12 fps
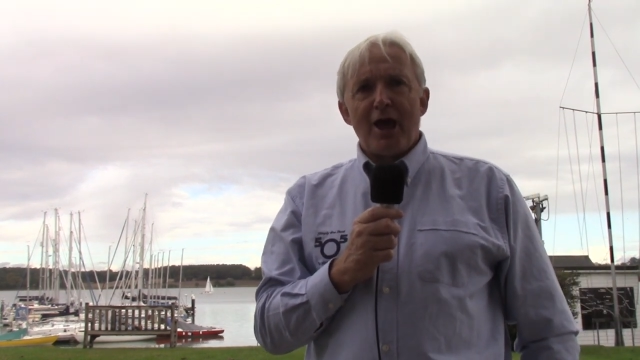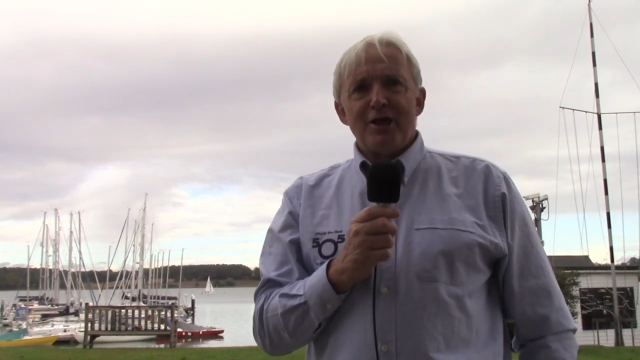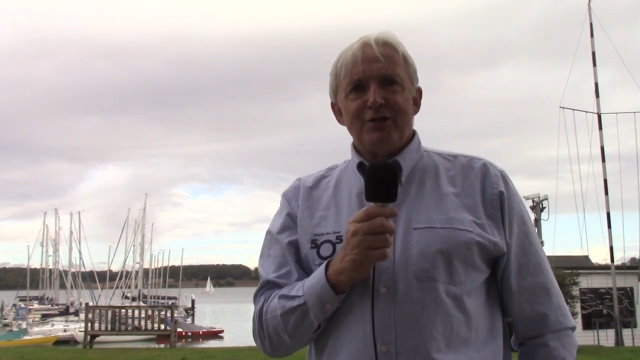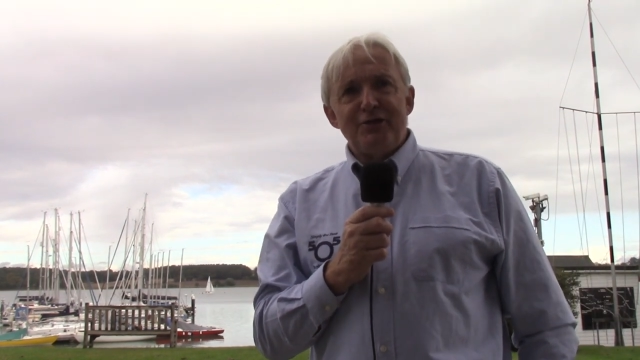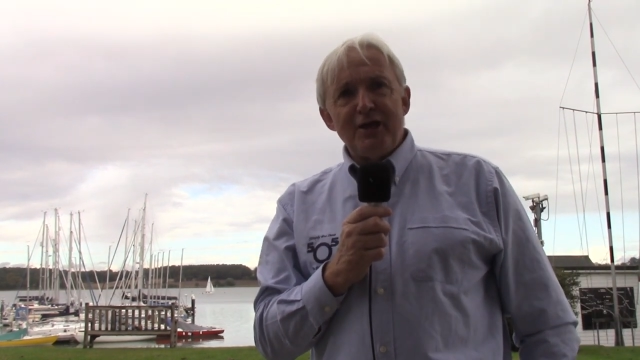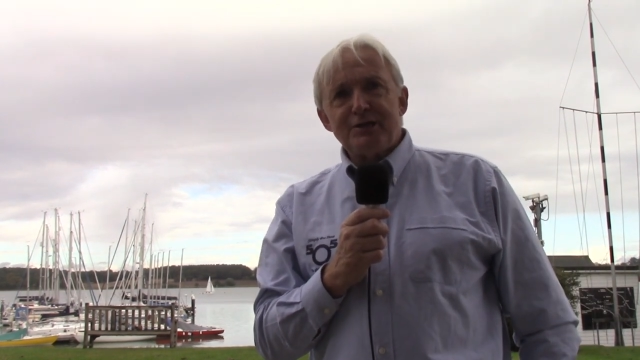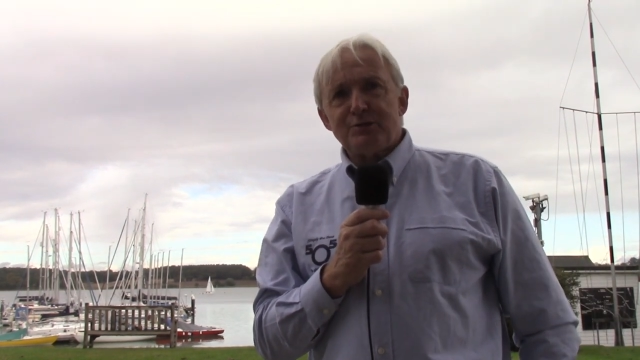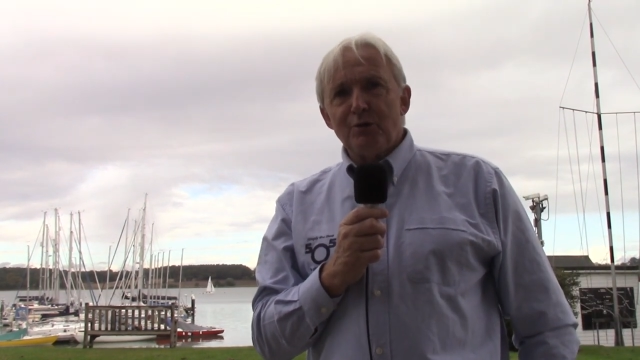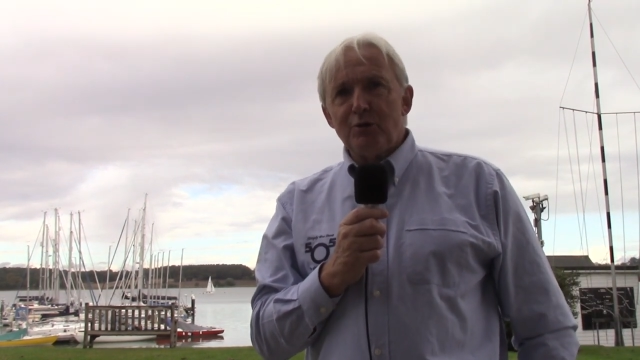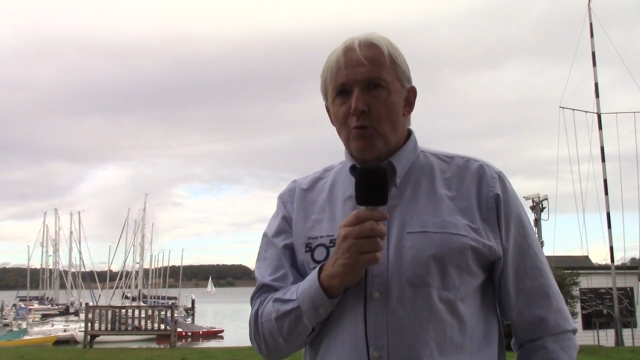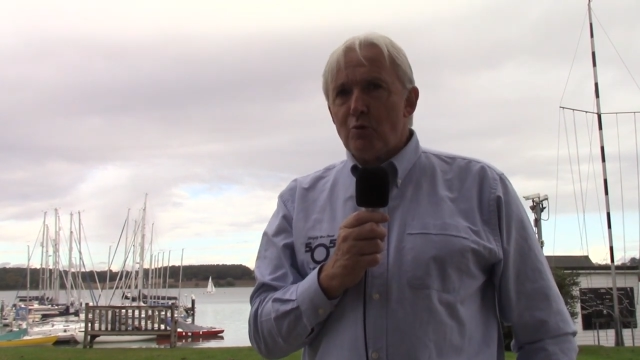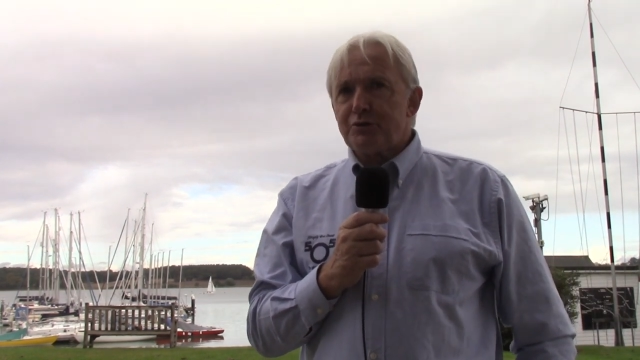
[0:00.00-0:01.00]
This
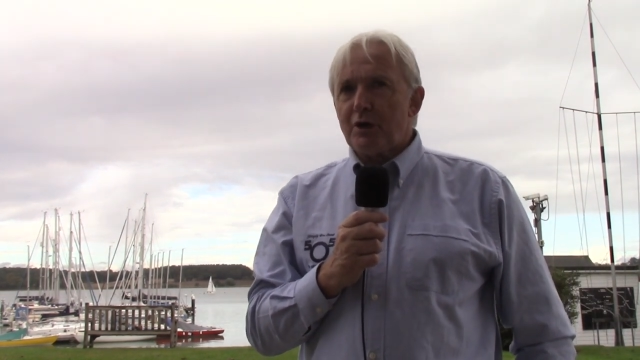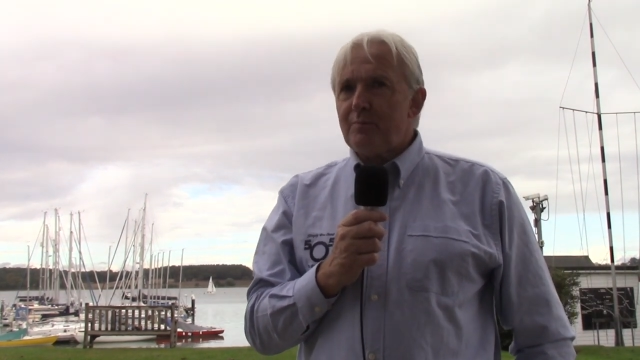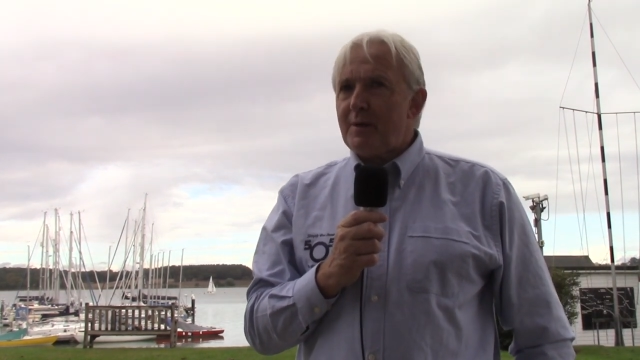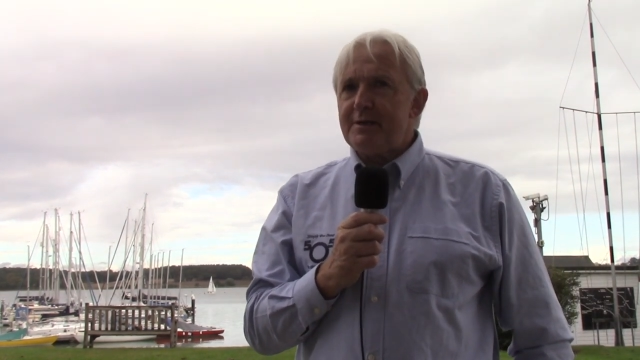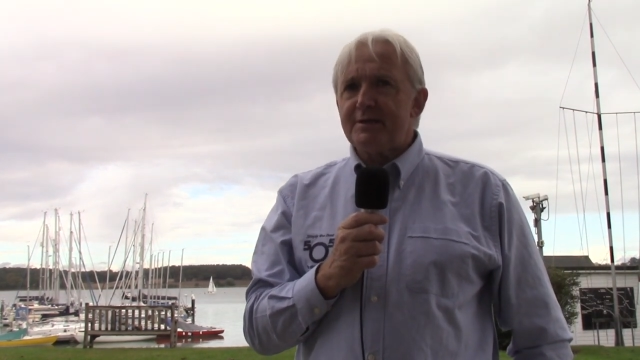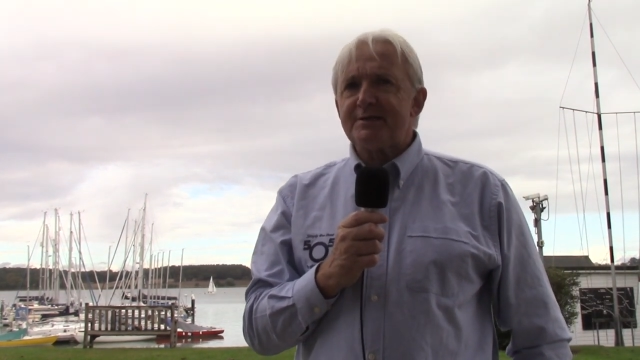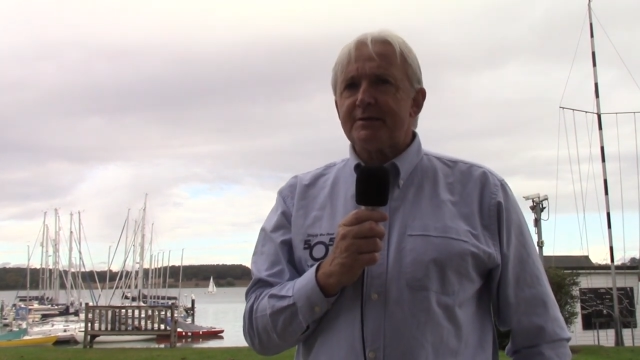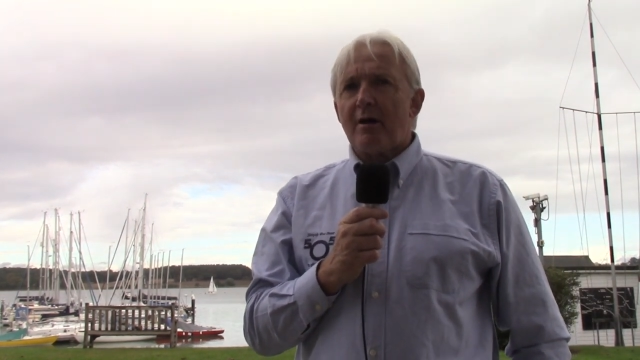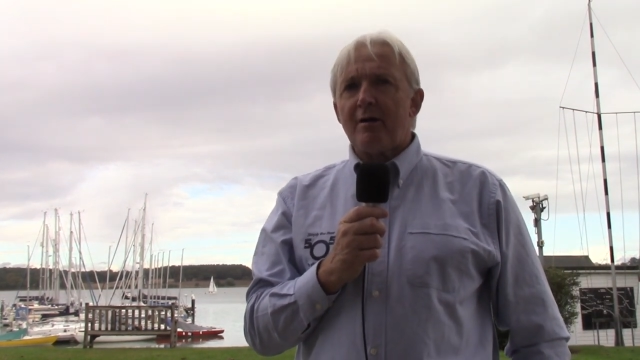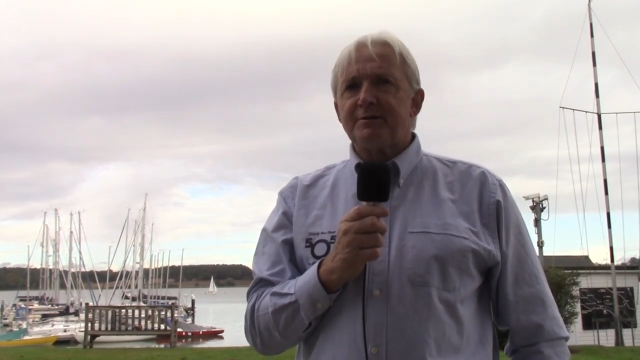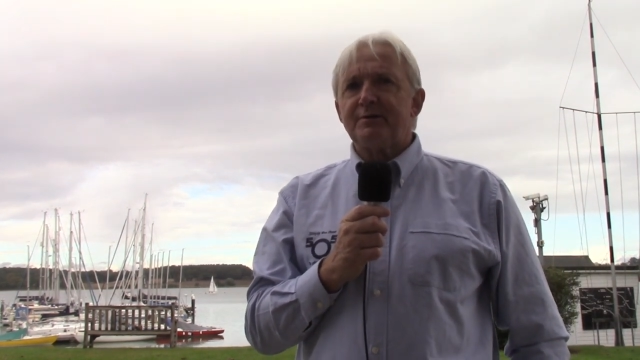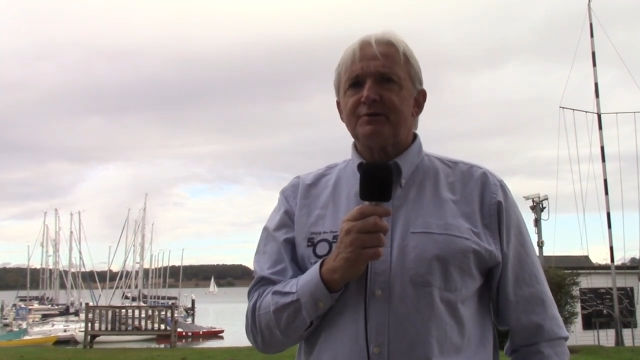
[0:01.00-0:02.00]
would also be the
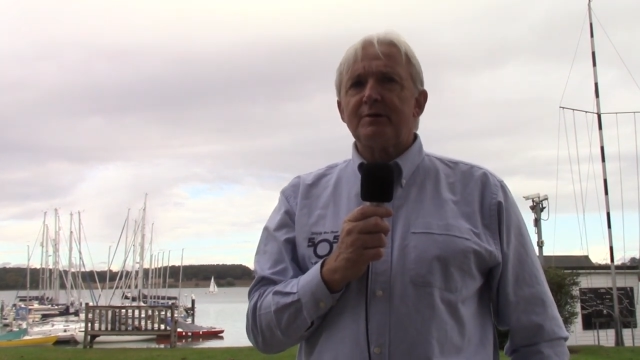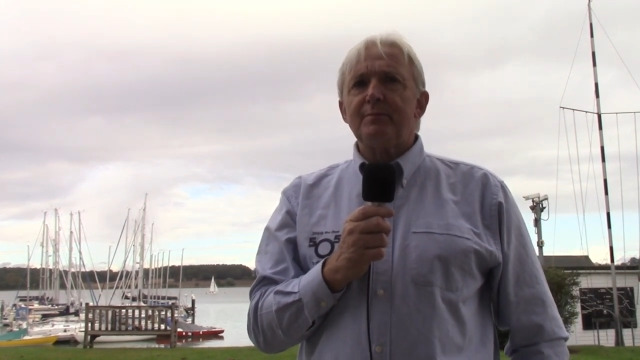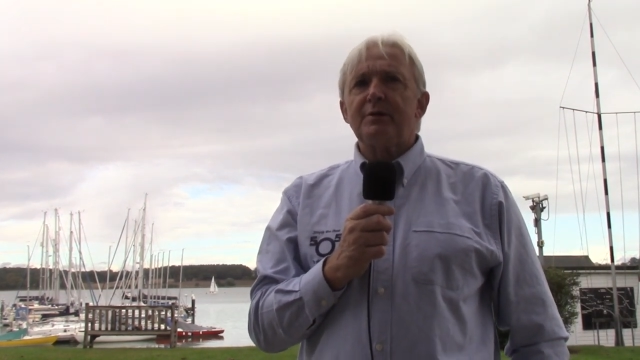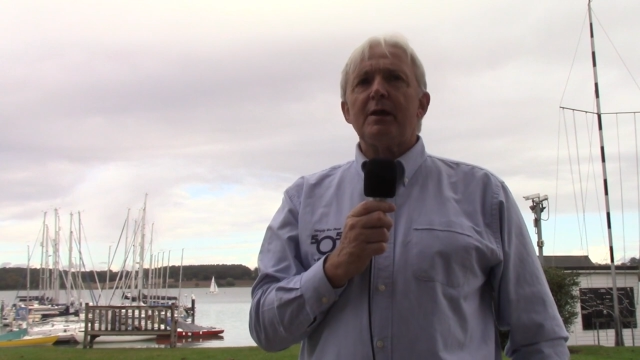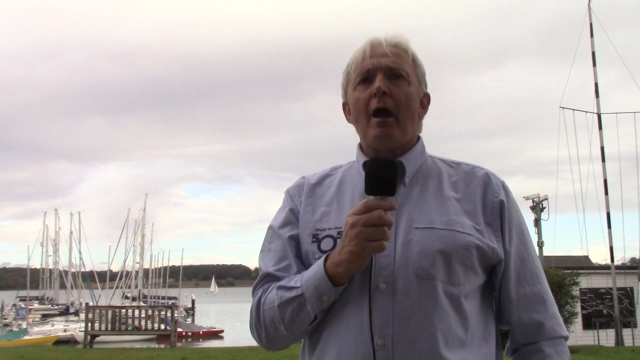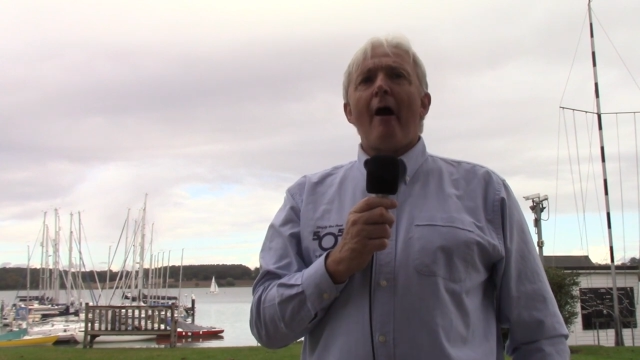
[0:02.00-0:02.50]
start of something